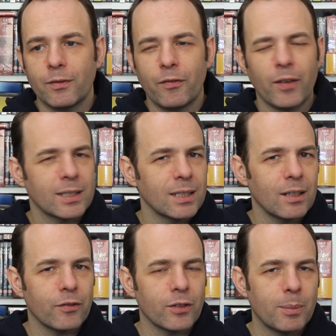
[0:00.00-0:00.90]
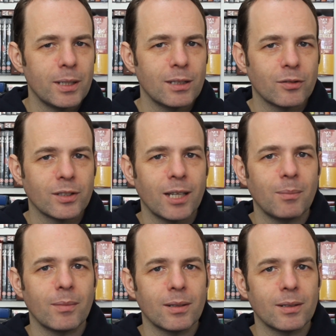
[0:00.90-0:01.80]
fixing it for a period of
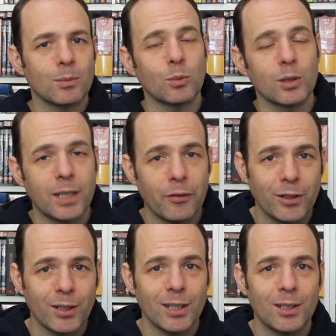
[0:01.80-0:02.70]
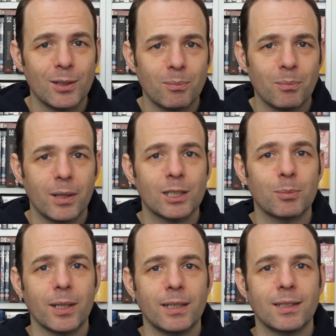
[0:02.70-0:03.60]
time is most definitely
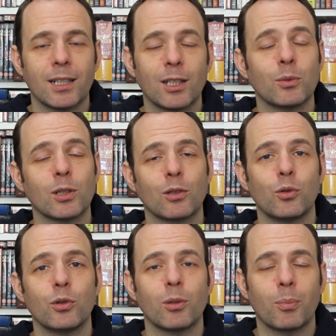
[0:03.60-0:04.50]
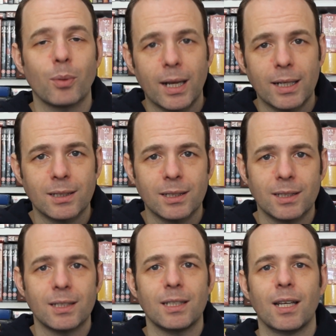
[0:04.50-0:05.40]
explained, and it was a true surprise to
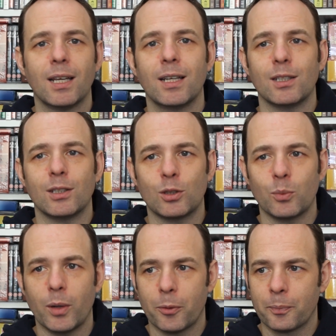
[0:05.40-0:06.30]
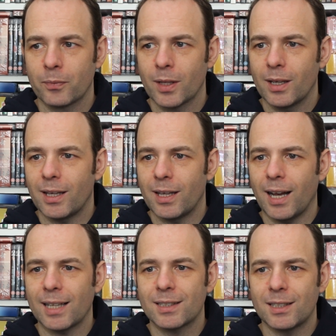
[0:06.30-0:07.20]
see as well. It
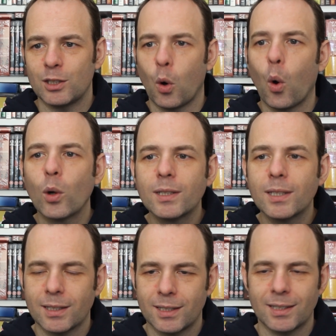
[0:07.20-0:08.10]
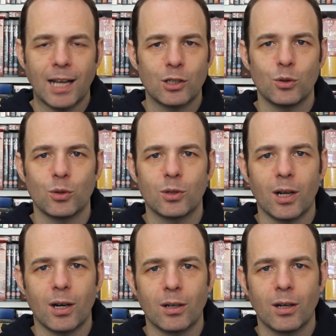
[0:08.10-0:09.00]
has these haunting statues
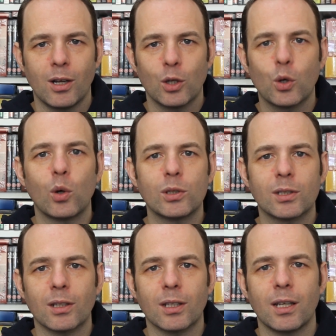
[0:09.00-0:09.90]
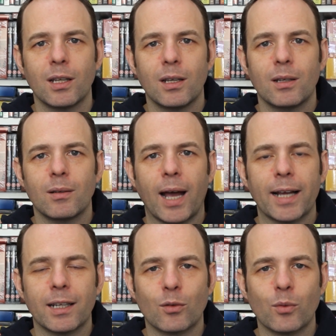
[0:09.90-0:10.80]
that are constantly
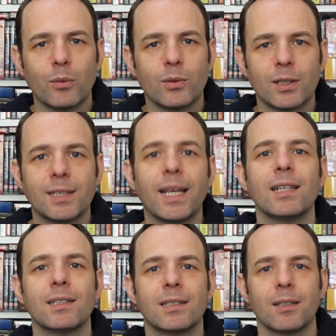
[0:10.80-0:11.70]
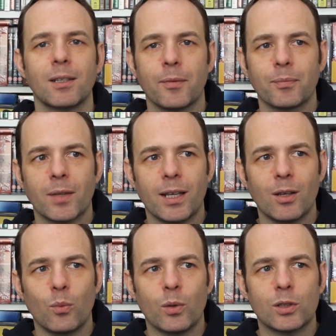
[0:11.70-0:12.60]
hanging around the sets,
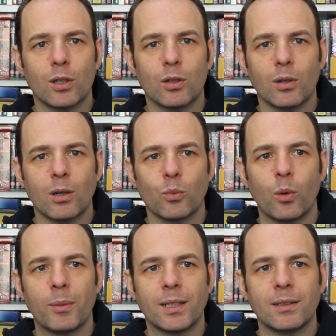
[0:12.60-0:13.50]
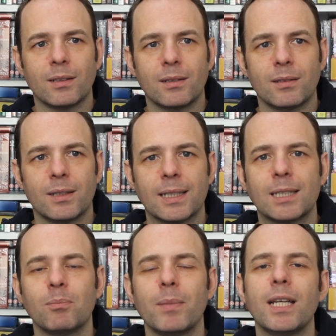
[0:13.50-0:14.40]
which are women in
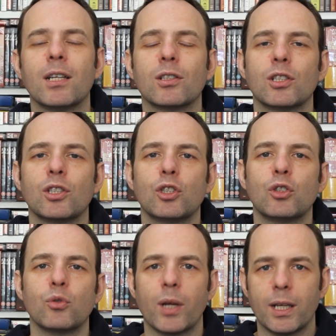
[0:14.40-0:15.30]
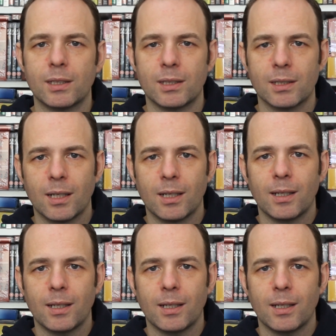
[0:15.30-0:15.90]
dismay or distress,